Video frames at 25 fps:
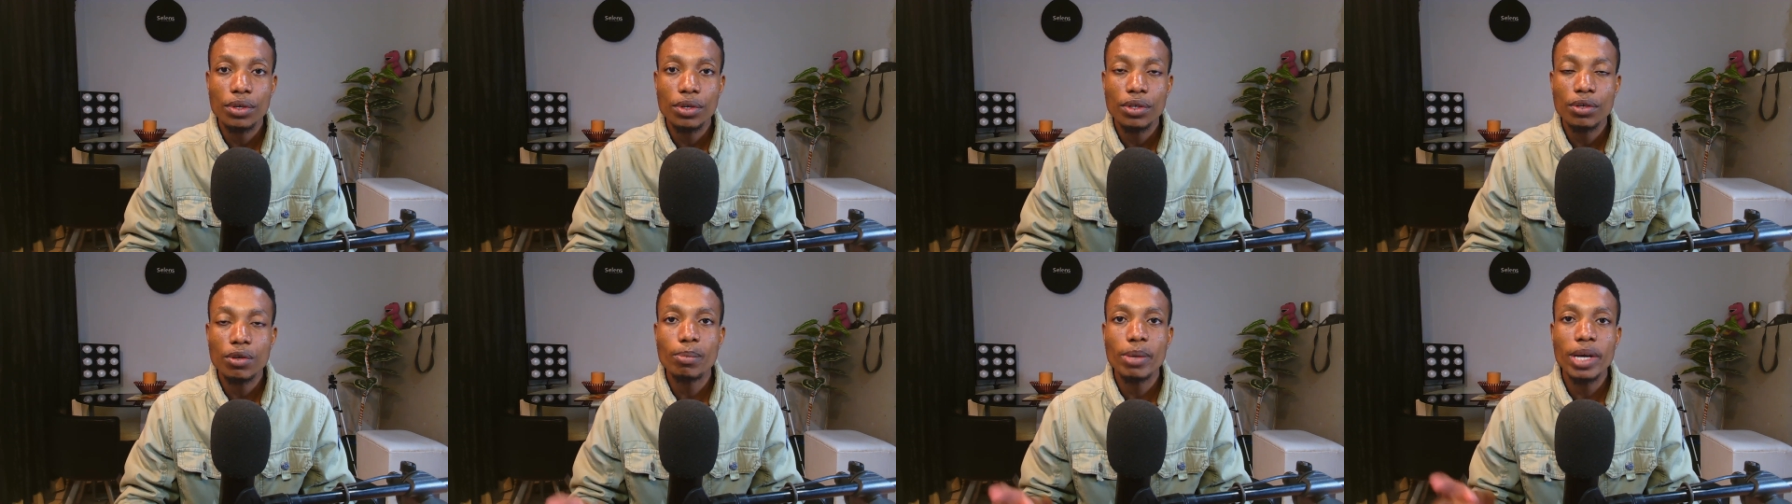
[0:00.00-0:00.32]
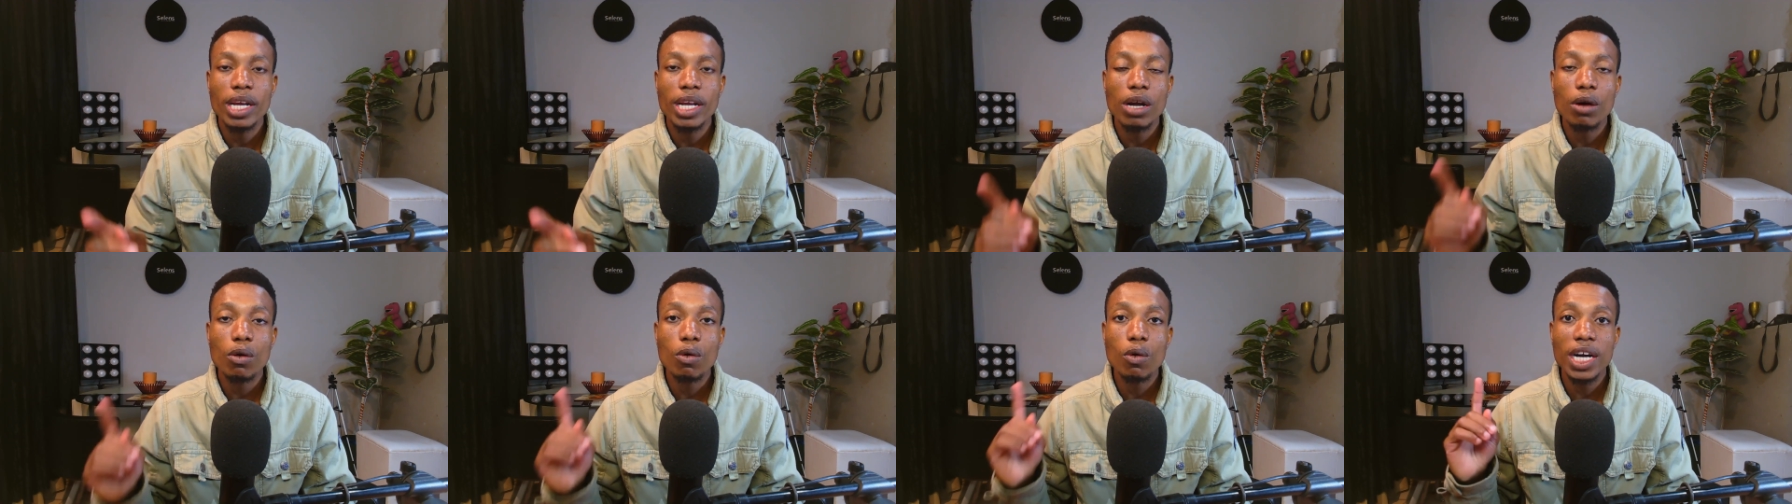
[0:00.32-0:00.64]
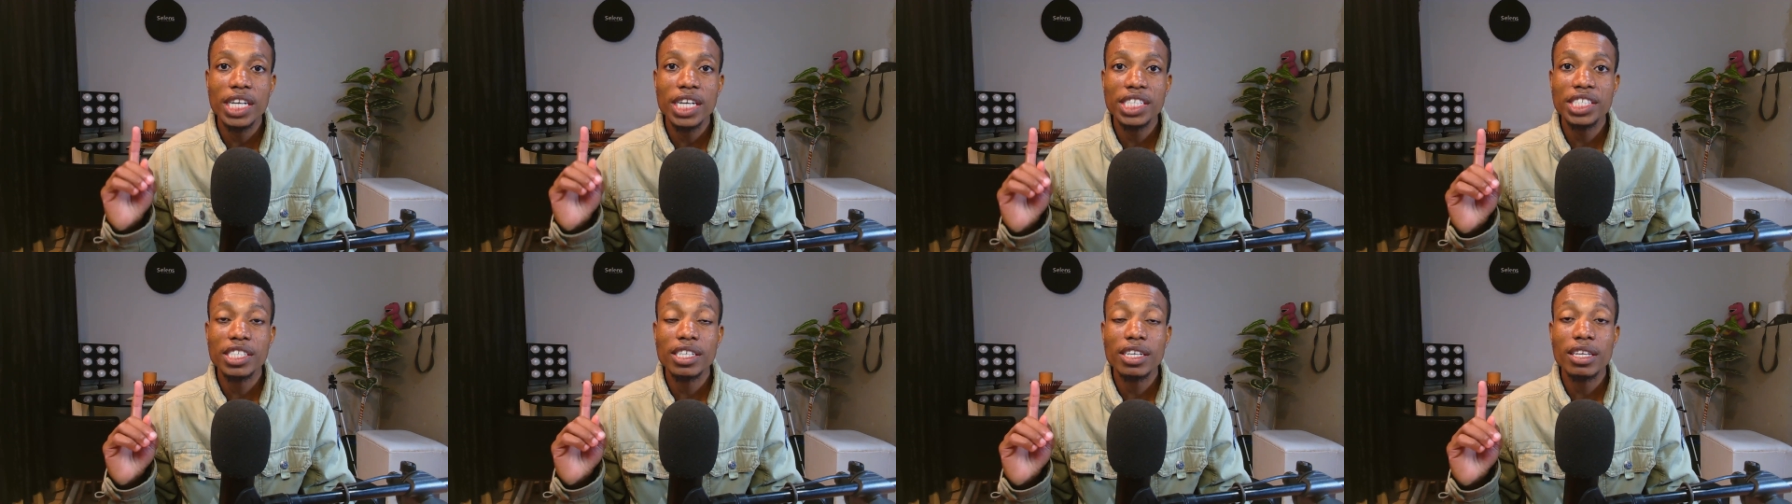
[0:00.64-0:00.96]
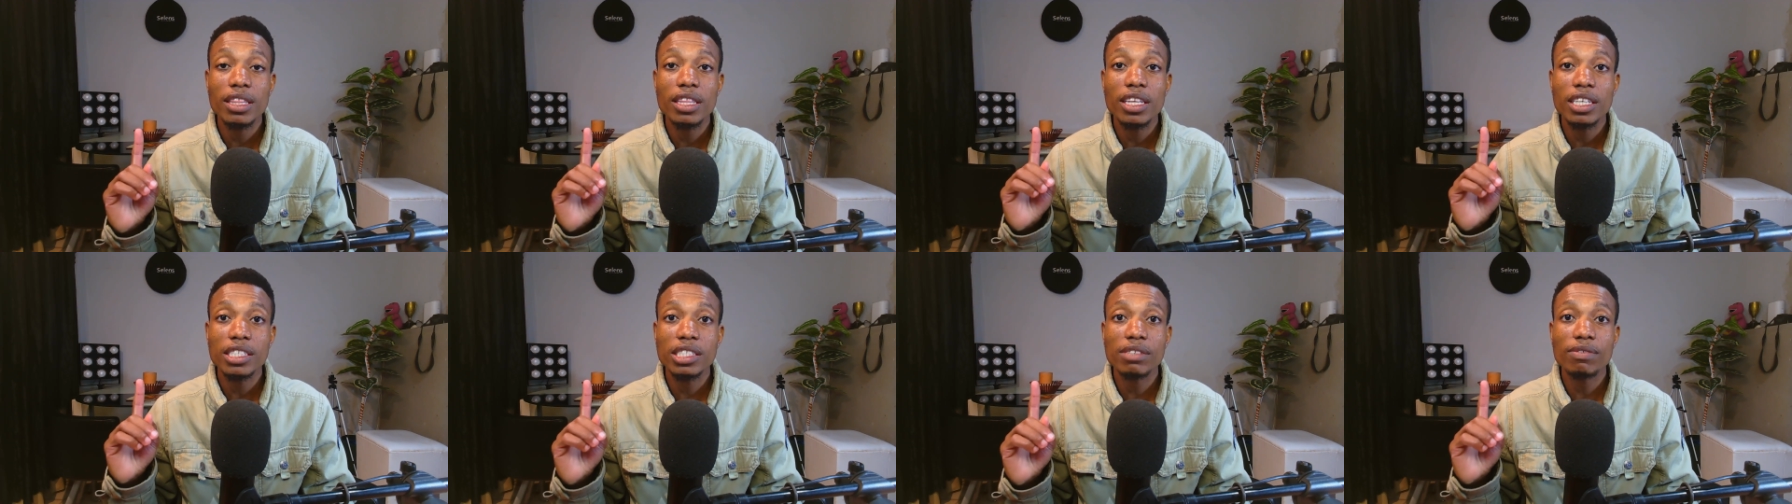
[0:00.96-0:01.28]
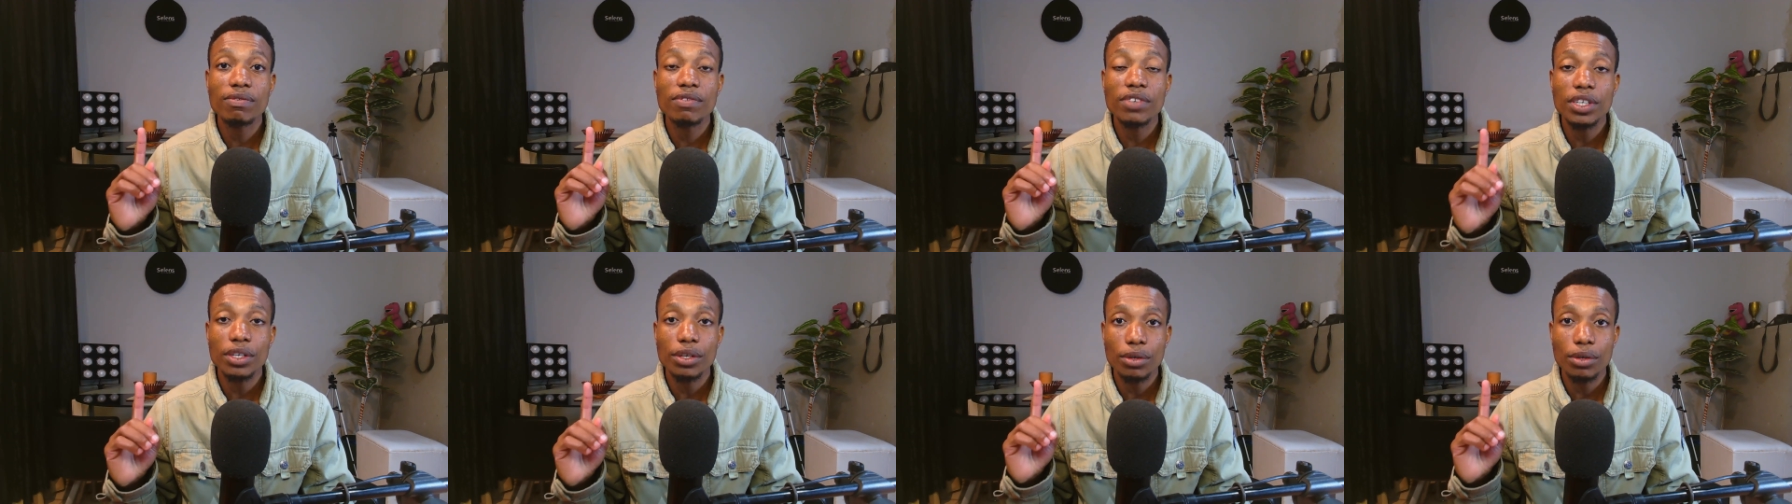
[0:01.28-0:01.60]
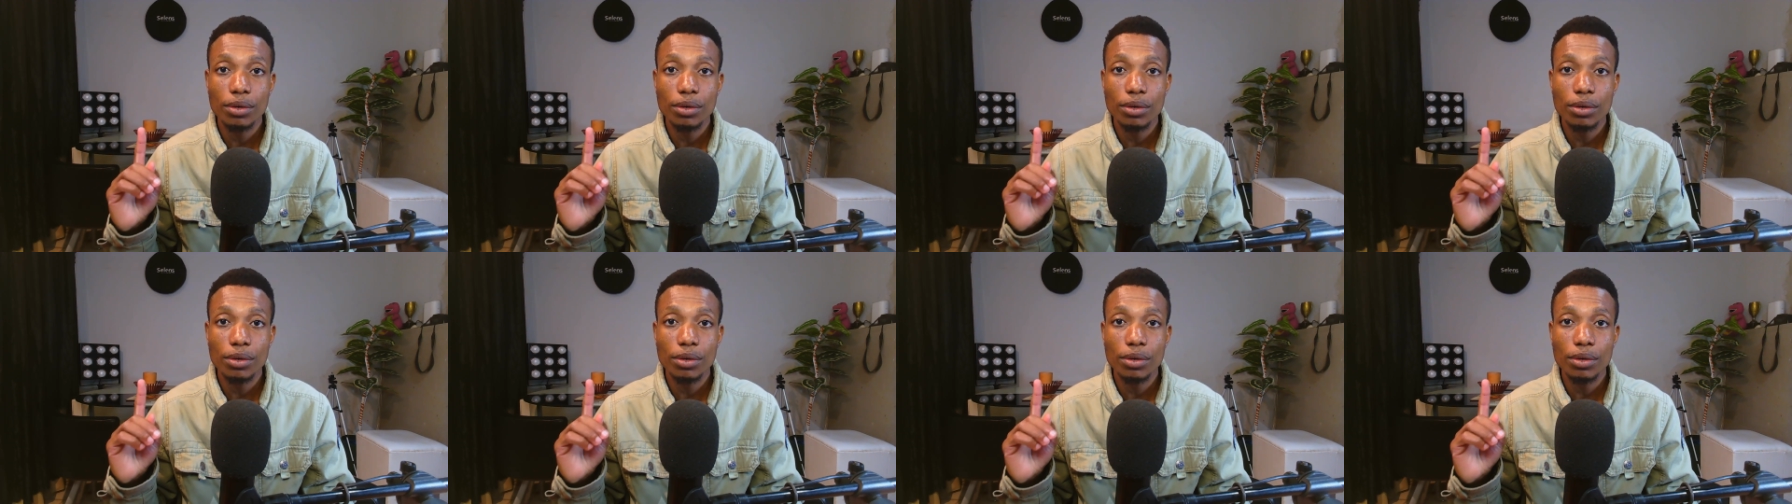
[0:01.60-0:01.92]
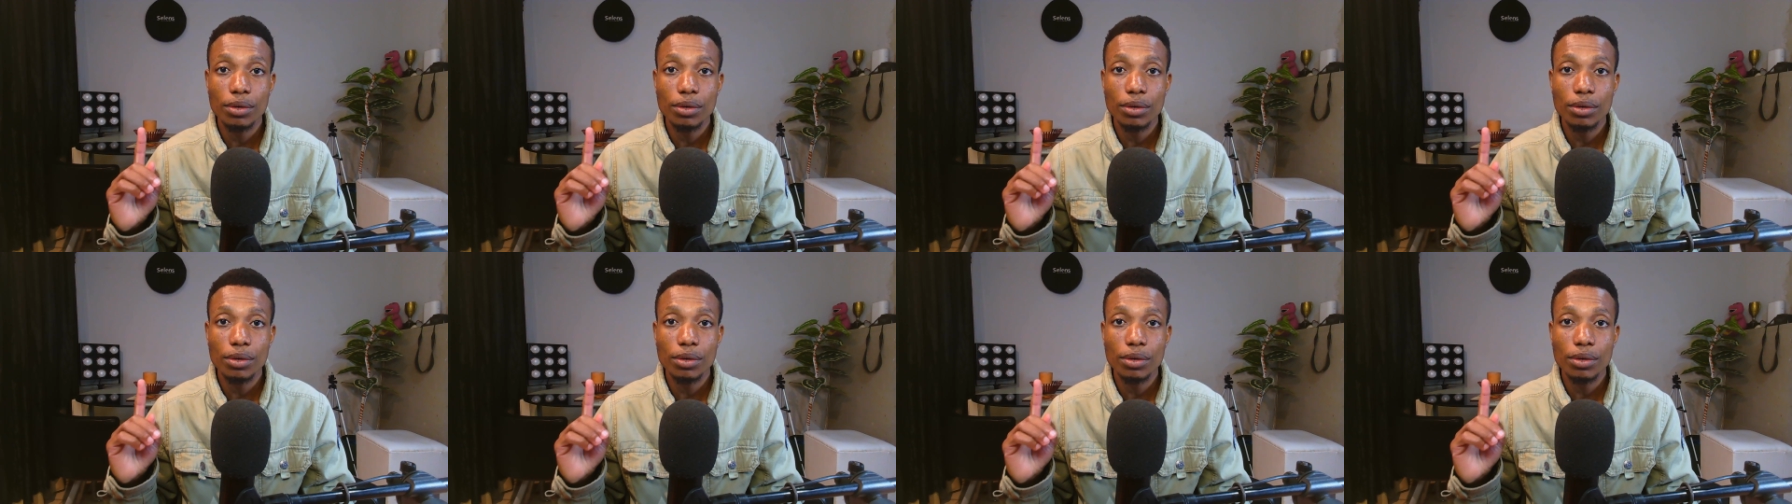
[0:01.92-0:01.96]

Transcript: You better watch this video.